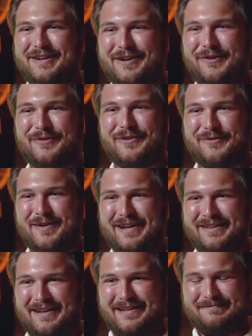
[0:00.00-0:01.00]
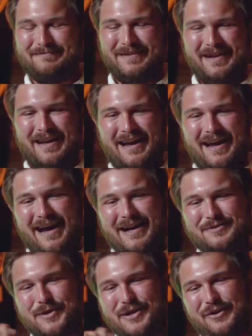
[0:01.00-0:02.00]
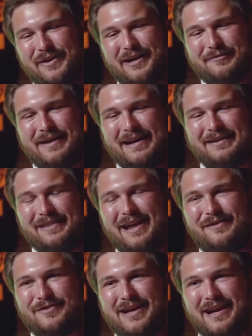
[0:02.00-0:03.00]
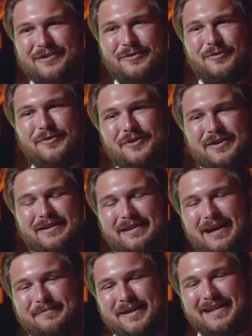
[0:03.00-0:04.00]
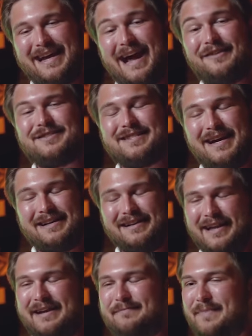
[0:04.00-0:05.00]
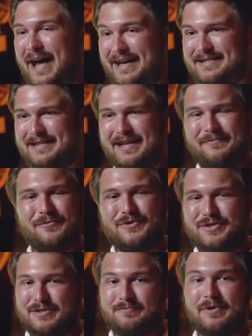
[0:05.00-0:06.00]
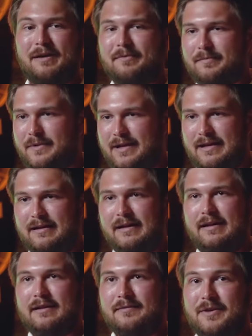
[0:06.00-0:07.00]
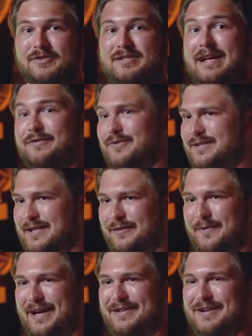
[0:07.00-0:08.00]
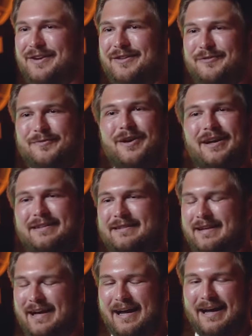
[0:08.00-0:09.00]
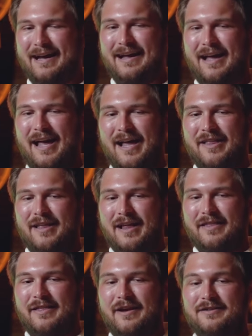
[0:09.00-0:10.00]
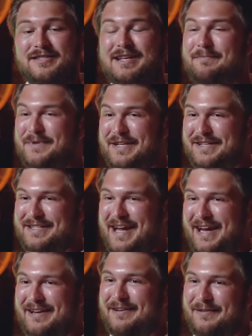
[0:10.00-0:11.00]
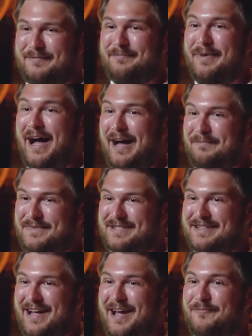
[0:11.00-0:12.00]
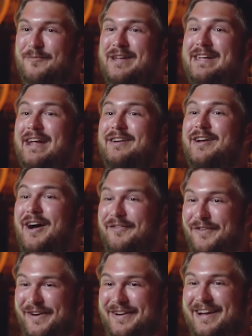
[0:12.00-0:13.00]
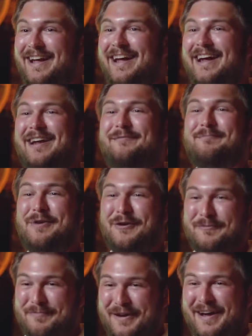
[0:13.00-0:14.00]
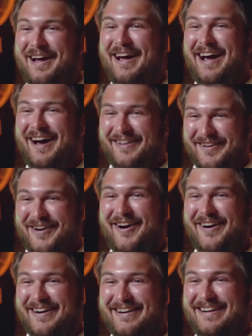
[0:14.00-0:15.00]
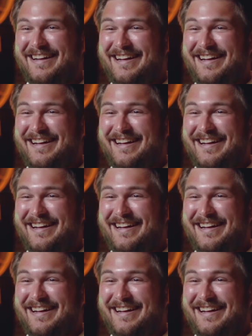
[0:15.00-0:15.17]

to go in the right lane. As we're going around a left-hand corner, I'm on the outside lane passing them, which is probably the most dangerous thing we had done on the run. Uh, their septic tank pops, and we get covered in poop on the car.